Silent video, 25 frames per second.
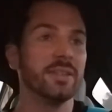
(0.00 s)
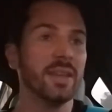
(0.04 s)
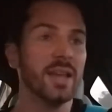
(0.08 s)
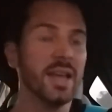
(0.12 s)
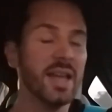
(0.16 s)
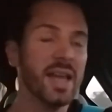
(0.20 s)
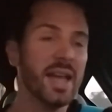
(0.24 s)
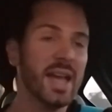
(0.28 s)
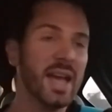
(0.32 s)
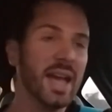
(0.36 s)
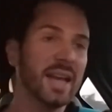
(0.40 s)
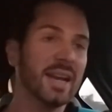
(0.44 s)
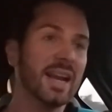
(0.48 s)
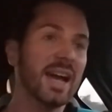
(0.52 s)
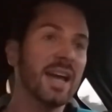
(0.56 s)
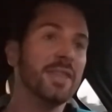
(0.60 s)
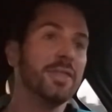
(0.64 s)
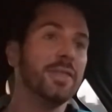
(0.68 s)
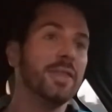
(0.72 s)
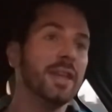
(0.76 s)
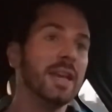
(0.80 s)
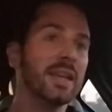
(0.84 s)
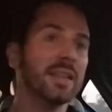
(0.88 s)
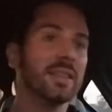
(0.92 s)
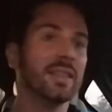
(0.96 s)
And I
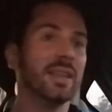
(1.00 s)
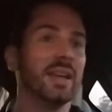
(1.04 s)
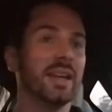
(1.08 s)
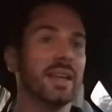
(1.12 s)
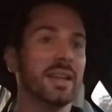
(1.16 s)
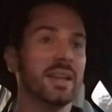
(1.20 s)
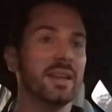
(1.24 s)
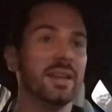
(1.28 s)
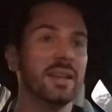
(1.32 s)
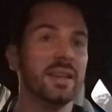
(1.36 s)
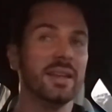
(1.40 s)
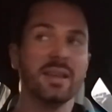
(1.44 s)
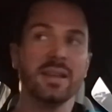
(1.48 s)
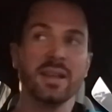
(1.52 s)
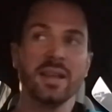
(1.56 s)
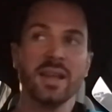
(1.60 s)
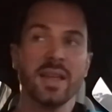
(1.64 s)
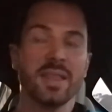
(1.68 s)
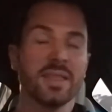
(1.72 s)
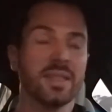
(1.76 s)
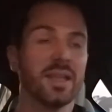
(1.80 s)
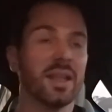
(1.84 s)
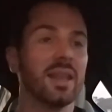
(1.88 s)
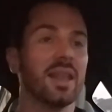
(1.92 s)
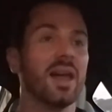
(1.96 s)
think
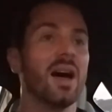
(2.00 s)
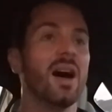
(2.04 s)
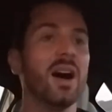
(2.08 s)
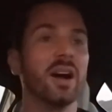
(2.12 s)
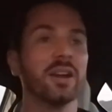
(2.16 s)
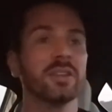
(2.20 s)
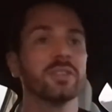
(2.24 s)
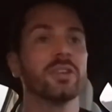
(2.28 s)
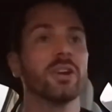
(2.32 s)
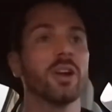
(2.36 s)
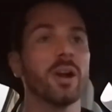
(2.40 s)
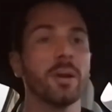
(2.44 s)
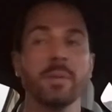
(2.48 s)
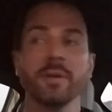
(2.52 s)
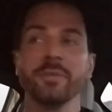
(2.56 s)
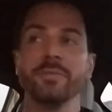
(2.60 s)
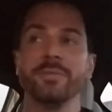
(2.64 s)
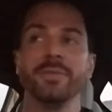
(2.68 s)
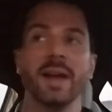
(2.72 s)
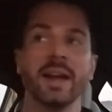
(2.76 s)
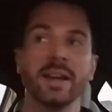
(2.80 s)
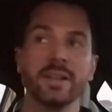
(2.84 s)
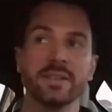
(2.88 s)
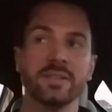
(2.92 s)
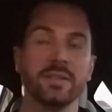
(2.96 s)
the long-term
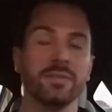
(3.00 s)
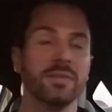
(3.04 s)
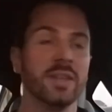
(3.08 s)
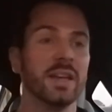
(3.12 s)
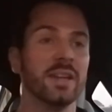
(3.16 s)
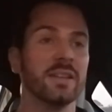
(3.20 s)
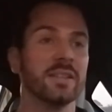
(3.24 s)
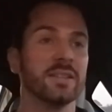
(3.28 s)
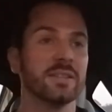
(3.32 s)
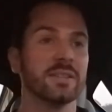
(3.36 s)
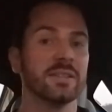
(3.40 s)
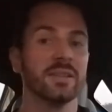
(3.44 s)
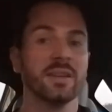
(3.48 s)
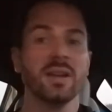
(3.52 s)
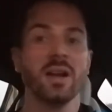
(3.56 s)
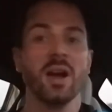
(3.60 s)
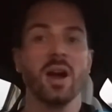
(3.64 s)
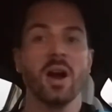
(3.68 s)
effects of this